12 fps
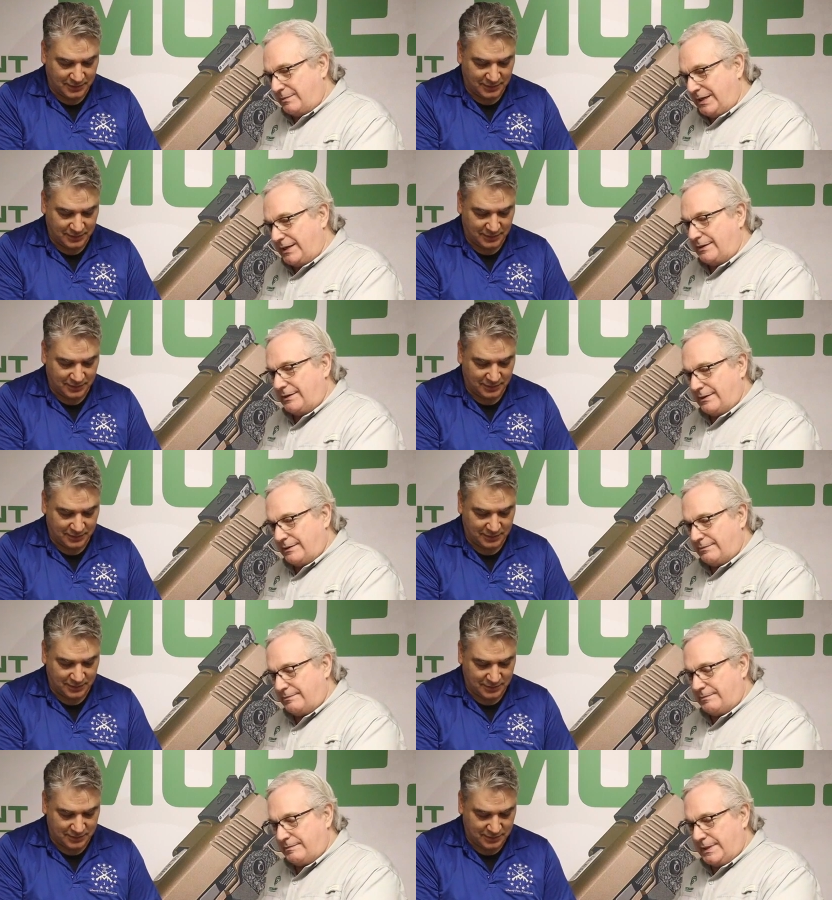Speaker 1: commander
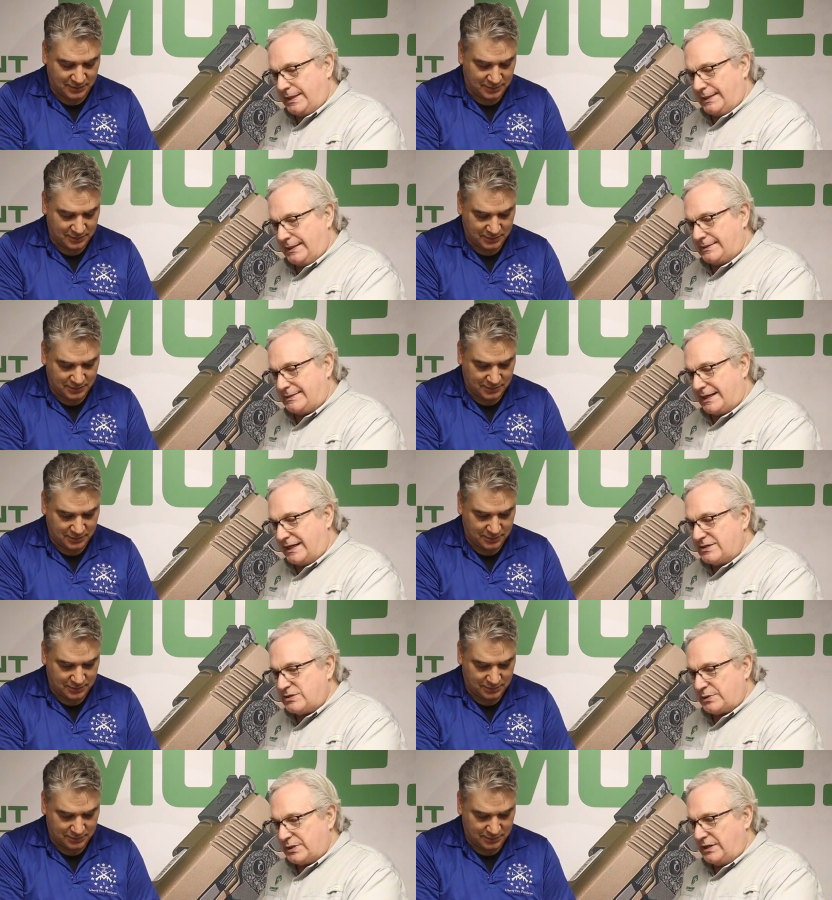uh,
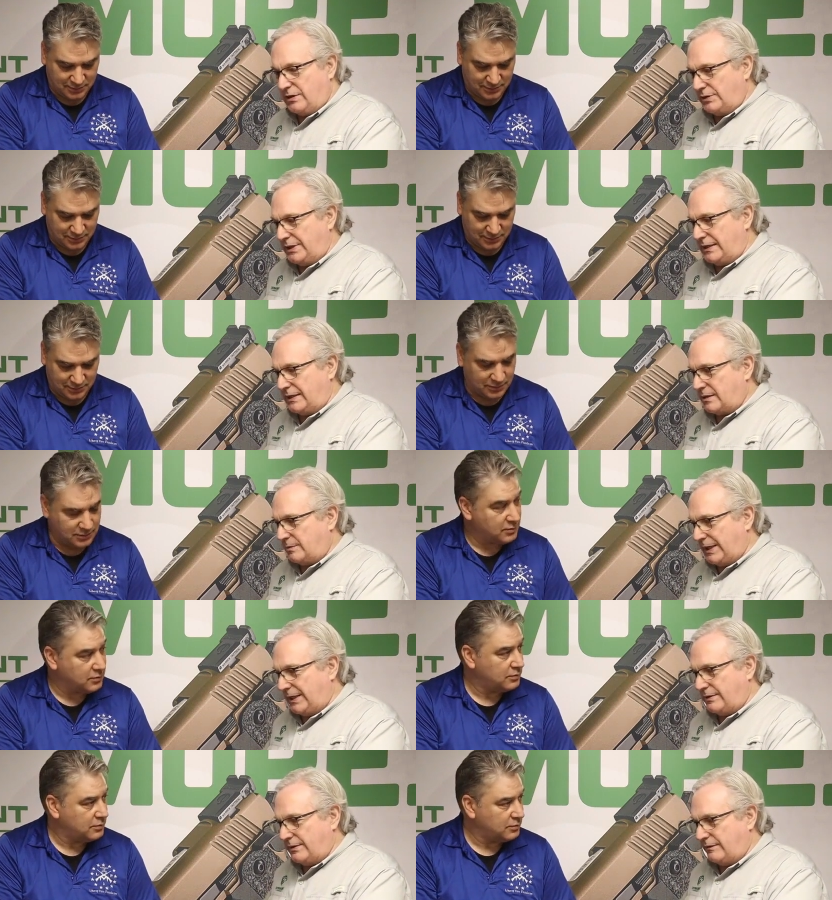tens really only in
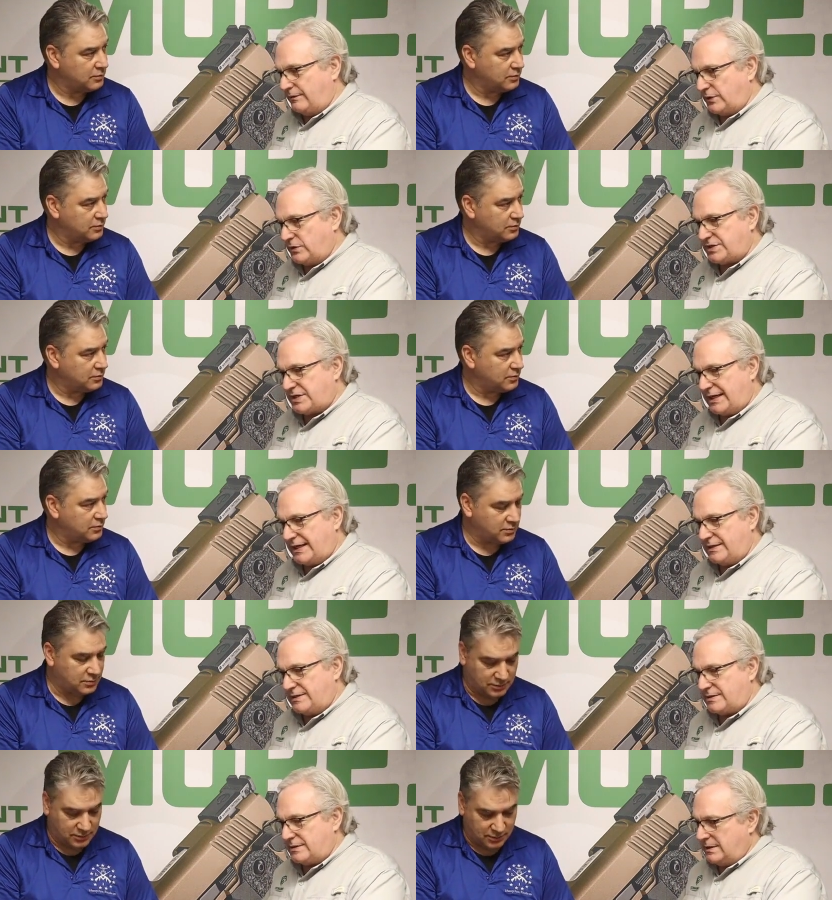commander and full
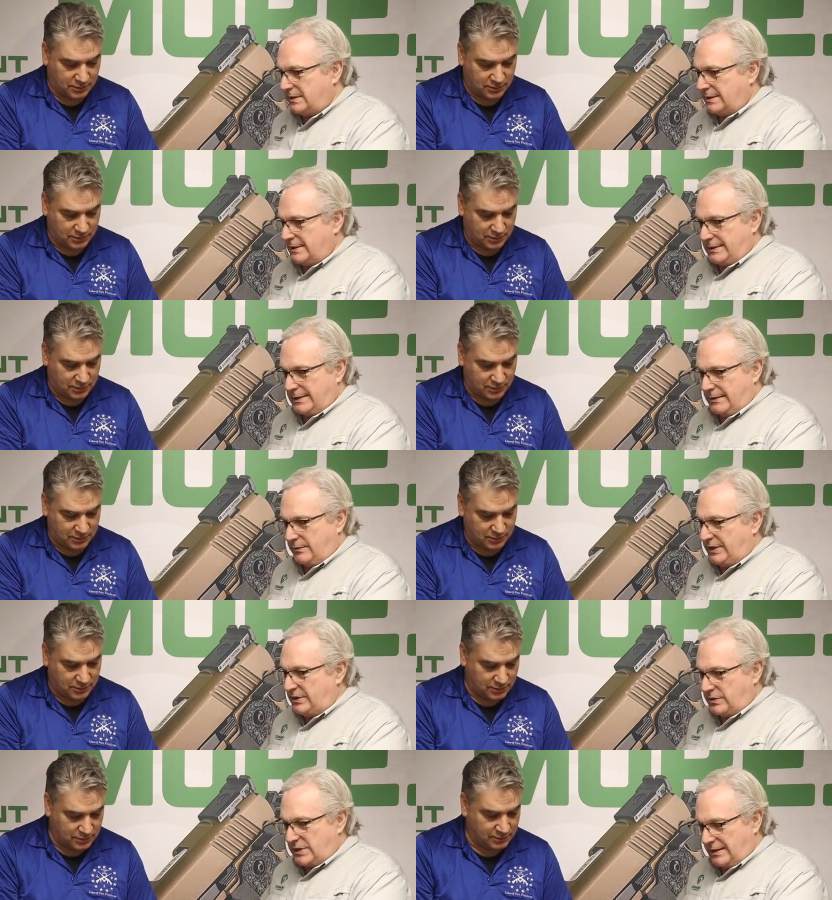size. Uh, we
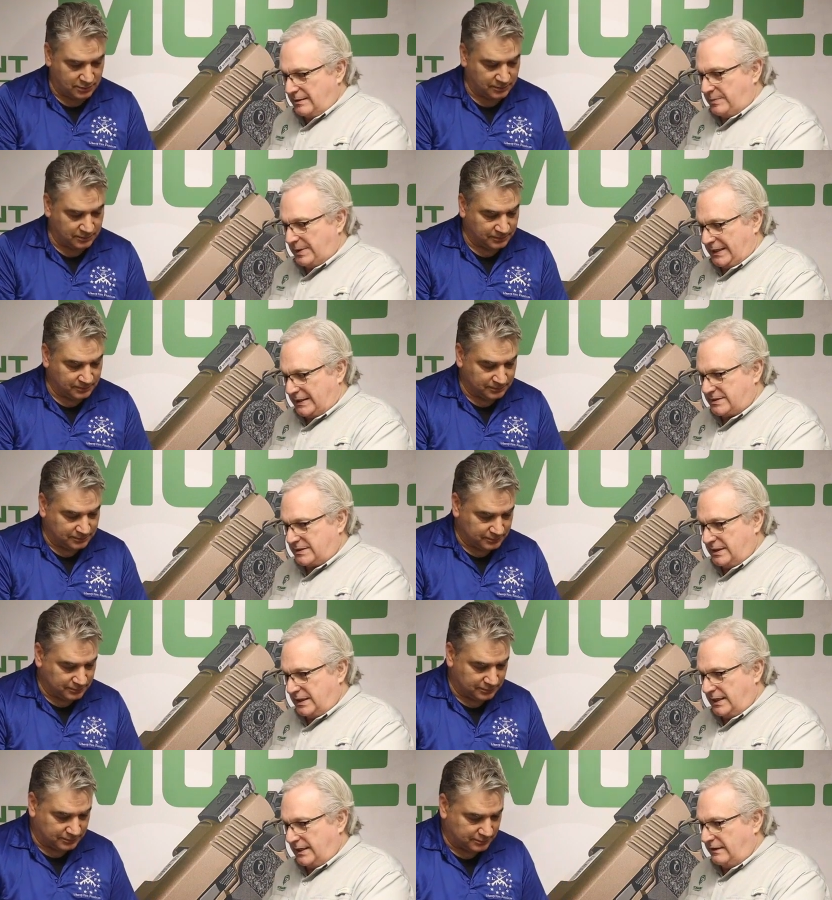do compacts in
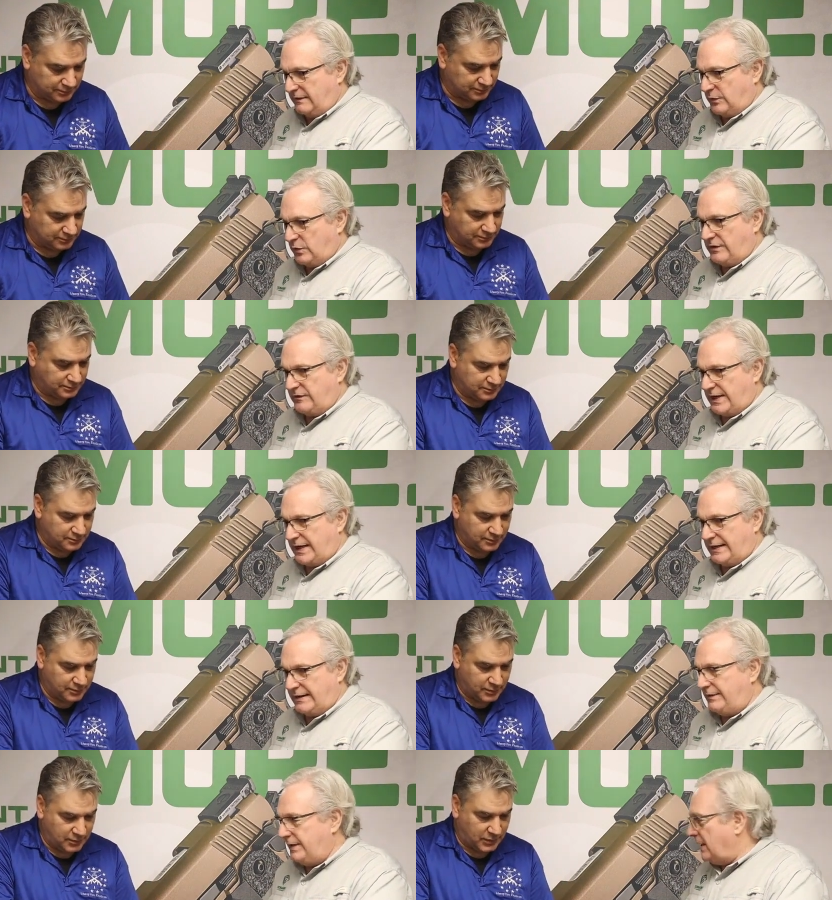nine and
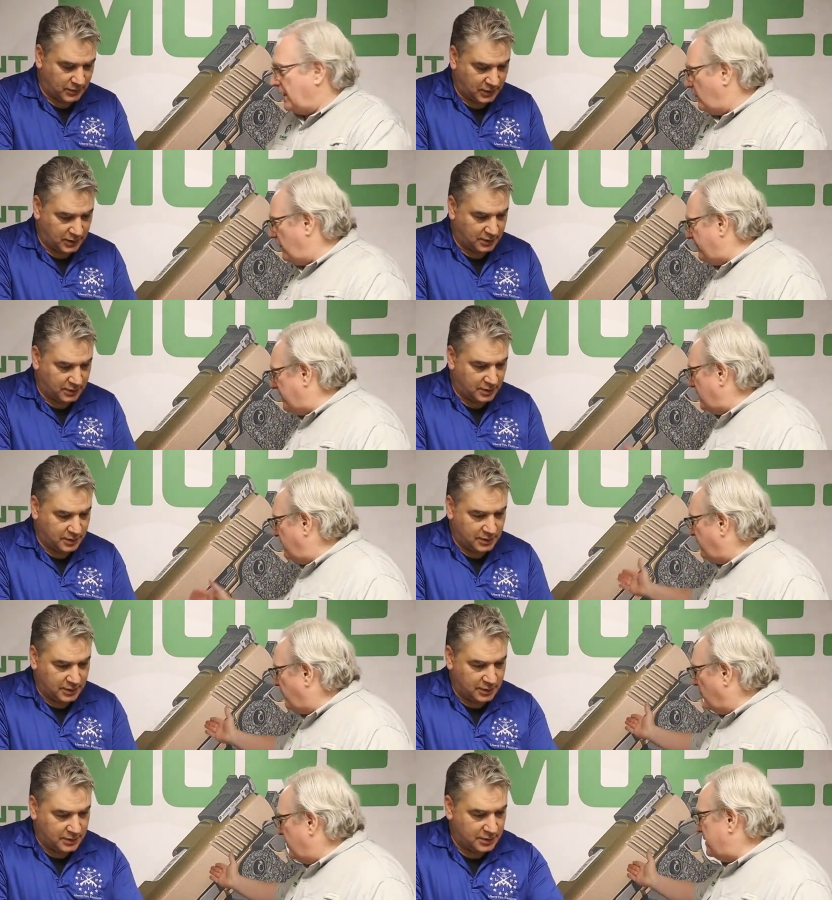forty-five. We've done
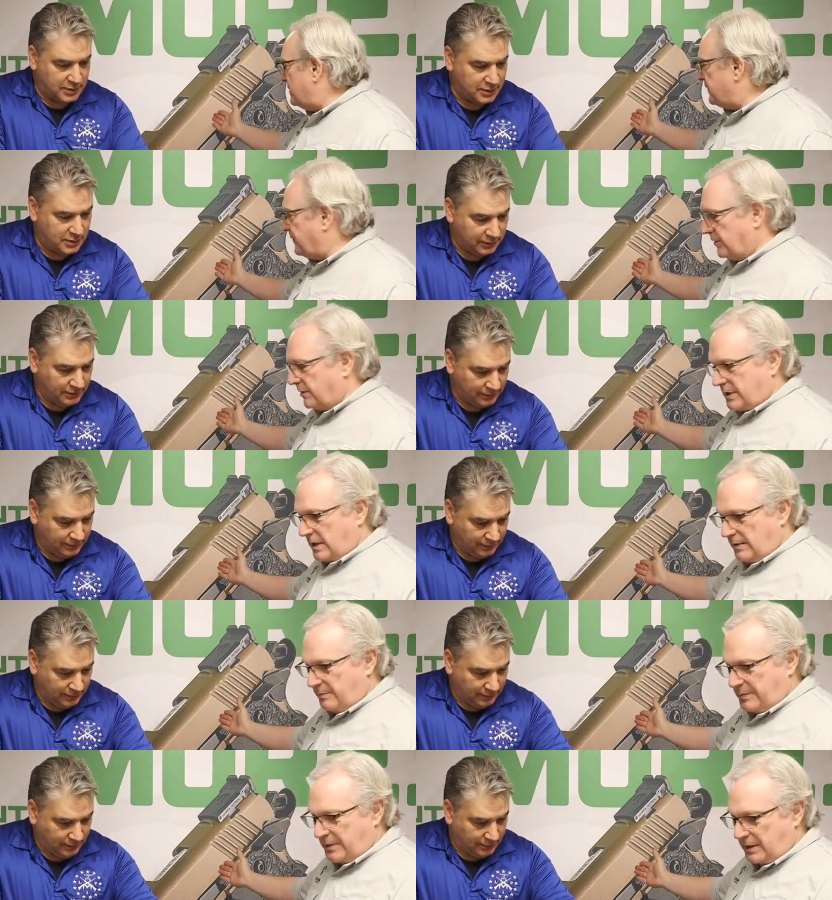forties for
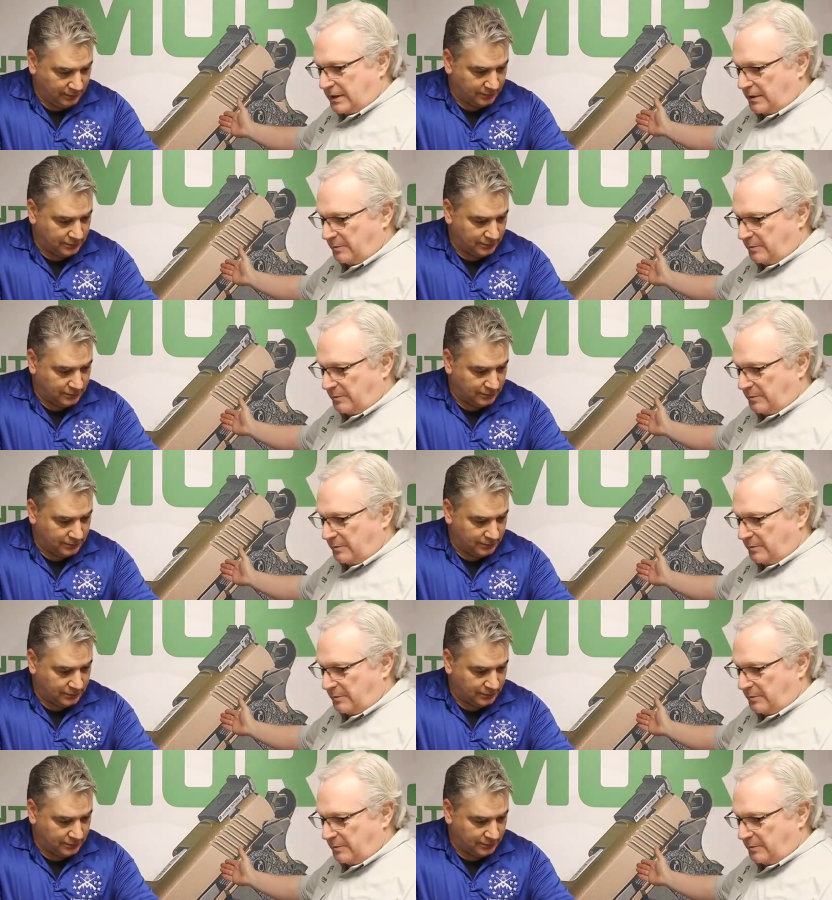comp, uh,